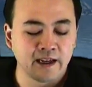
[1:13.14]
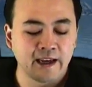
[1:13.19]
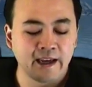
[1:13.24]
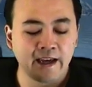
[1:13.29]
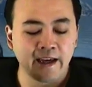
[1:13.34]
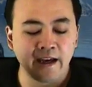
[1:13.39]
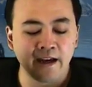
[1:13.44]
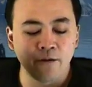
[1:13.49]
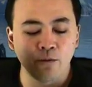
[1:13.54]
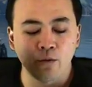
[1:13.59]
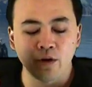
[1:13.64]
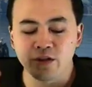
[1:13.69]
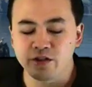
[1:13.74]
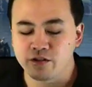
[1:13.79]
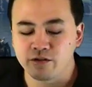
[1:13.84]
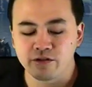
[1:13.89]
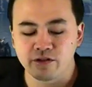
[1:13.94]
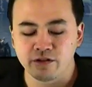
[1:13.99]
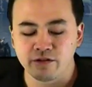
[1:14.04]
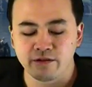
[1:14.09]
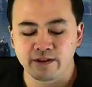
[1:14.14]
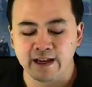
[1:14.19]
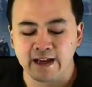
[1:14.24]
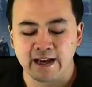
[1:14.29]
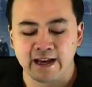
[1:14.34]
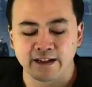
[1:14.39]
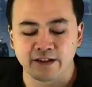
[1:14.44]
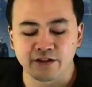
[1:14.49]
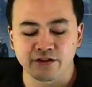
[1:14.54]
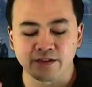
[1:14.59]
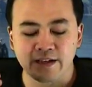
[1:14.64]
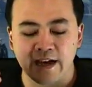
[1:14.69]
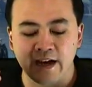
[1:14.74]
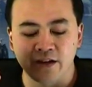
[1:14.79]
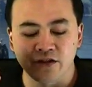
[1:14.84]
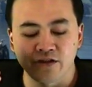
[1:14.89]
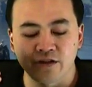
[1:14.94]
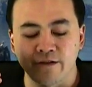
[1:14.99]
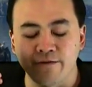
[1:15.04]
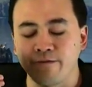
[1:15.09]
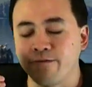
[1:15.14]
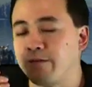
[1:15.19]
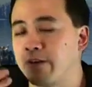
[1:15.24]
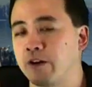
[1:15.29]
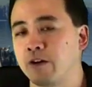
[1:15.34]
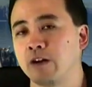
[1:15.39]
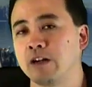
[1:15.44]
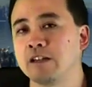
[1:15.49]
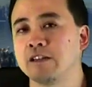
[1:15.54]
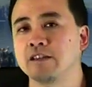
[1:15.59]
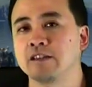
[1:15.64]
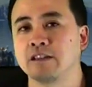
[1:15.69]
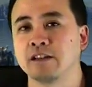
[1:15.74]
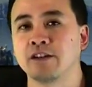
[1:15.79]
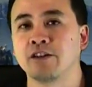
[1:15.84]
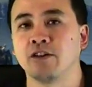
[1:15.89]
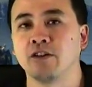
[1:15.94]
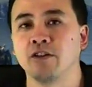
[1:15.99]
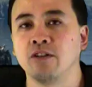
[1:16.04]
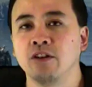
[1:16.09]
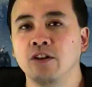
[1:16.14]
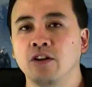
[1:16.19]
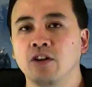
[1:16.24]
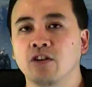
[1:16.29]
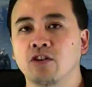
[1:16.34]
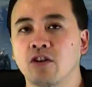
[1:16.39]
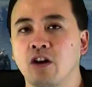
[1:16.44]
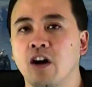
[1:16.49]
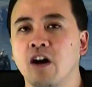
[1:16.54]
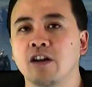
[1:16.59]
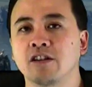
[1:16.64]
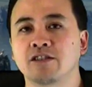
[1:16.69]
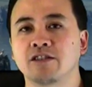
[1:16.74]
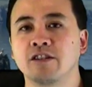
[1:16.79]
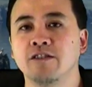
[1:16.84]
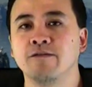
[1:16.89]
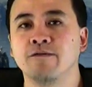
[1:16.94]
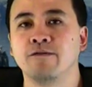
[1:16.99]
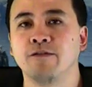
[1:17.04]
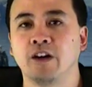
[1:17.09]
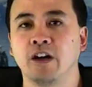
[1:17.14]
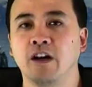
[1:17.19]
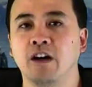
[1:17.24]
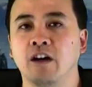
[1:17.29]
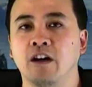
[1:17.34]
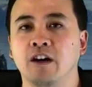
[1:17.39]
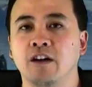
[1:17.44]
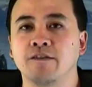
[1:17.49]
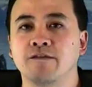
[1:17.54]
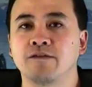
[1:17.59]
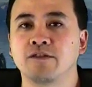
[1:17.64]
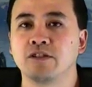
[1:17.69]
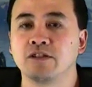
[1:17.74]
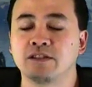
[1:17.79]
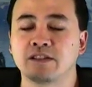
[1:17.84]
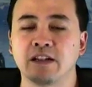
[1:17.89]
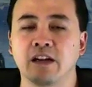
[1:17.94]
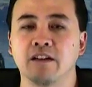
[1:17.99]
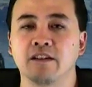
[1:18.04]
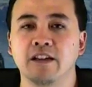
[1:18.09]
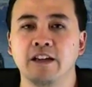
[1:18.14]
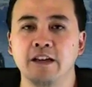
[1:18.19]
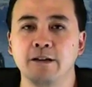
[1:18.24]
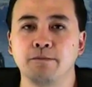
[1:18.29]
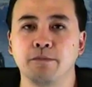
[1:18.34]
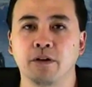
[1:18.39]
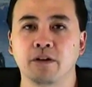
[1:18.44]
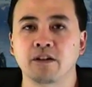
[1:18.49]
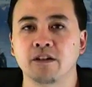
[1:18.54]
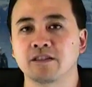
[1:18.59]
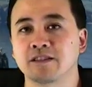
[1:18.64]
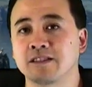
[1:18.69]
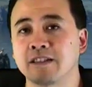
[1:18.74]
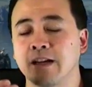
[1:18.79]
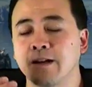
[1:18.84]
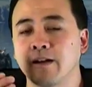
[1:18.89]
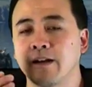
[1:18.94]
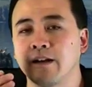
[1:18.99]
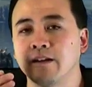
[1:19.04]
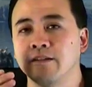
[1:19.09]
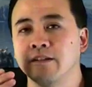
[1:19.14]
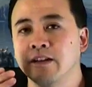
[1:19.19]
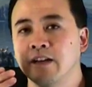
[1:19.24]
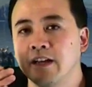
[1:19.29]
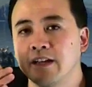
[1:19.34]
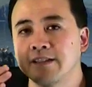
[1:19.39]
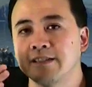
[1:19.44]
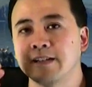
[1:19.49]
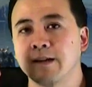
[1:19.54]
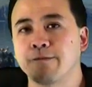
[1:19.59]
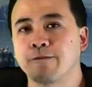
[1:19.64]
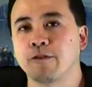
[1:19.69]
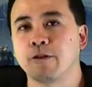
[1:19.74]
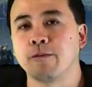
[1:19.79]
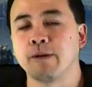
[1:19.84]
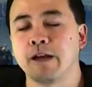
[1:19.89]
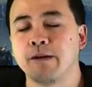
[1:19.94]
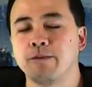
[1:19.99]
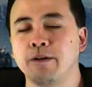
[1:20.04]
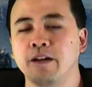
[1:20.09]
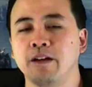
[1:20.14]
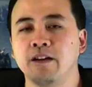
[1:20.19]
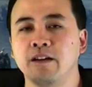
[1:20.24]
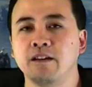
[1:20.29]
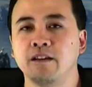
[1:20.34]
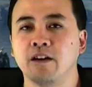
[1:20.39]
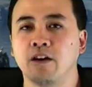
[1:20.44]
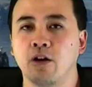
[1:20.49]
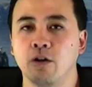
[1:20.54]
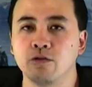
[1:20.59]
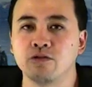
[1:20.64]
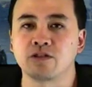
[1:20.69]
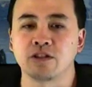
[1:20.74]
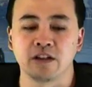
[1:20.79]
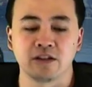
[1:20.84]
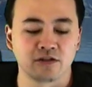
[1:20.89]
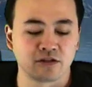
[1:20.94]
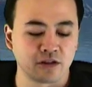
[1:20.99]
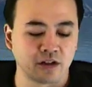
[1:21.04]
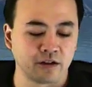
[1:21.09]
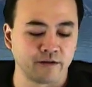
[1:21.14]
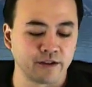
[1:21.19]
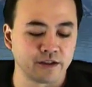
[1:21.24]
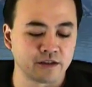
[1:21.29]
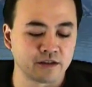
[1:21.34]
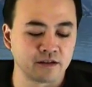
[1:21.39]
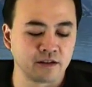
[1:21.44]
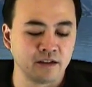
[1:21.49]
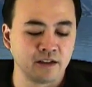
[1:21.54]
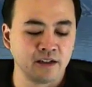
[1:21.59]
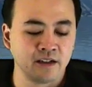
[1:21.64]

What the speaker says: And once you do that, there's actually very little cost involved to sell the ebook, except for maybe the hosting service.